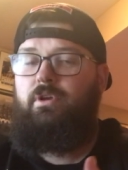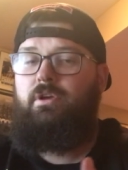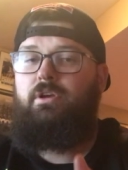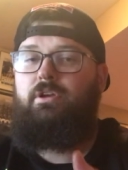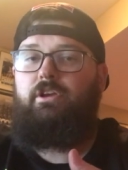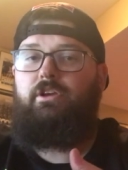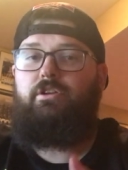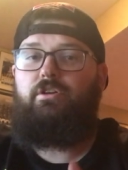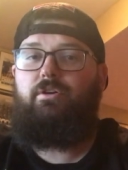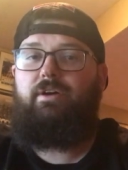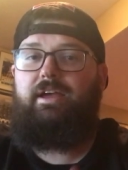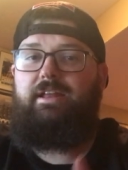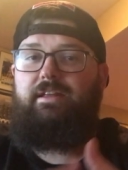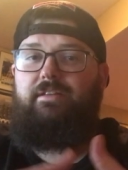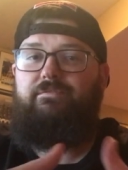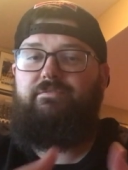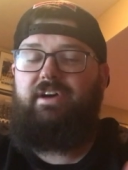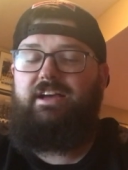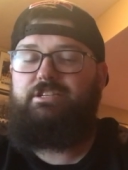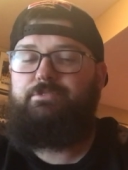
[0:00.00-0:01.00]
you know, an
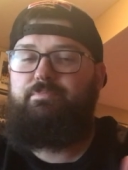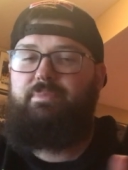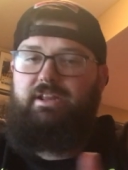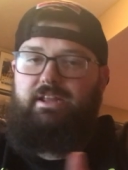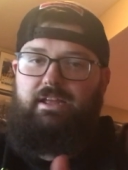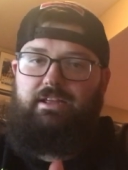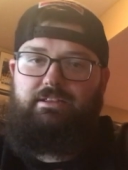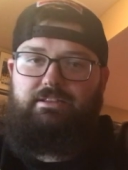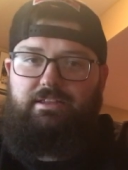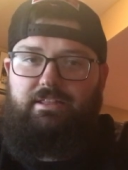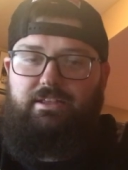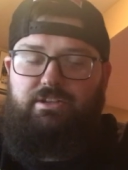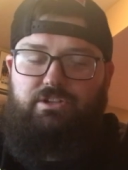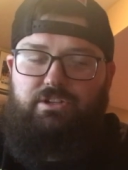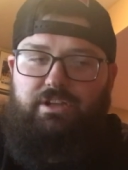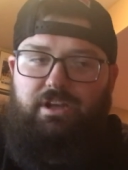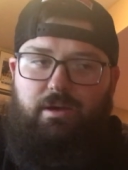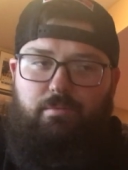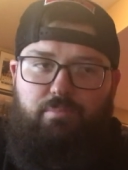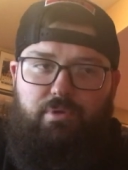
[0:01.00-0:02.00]
investment into this
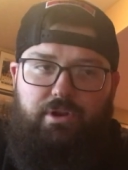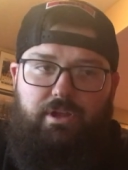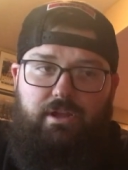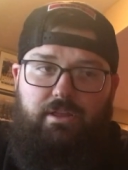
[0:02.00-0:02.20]
company,